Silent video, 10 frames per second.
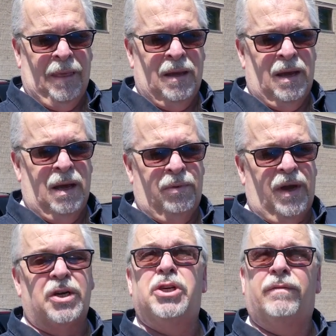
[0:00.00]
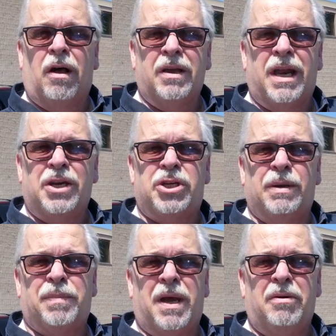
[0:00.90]
We got a Chevelle getting
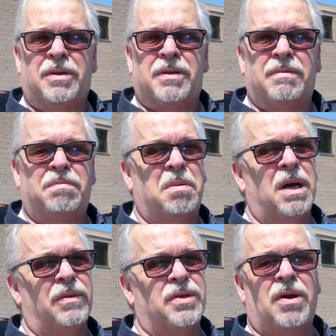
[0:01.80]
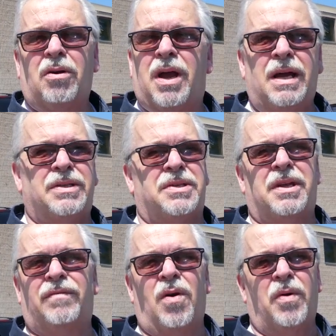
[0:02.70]
shipped out. There's all kinds of
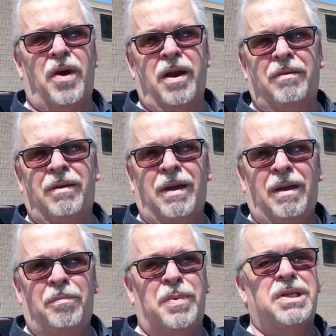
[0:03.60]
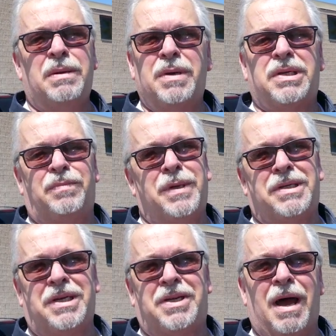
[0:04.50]
stuff going on. Busy, busy,
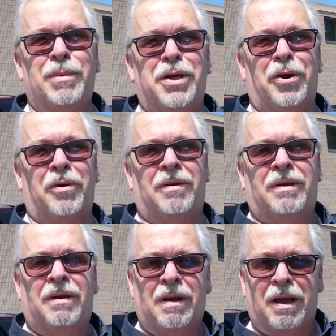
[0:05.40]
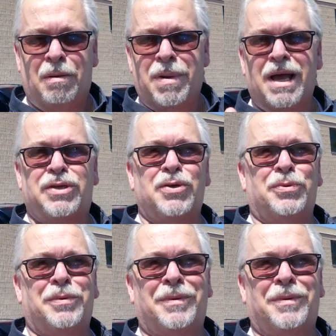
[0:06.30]
busy time of year. Come back soon.